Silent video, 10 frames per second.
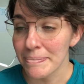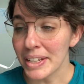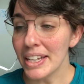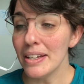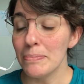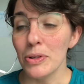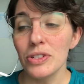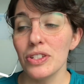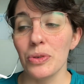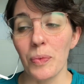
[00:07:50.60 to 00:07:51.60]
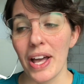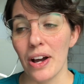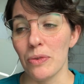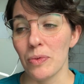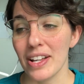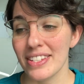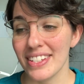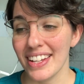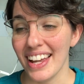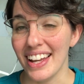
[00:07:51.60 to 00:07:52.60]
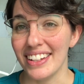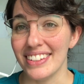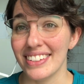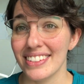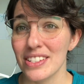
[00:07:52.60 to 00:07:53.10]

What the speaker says: he pushes away a rust and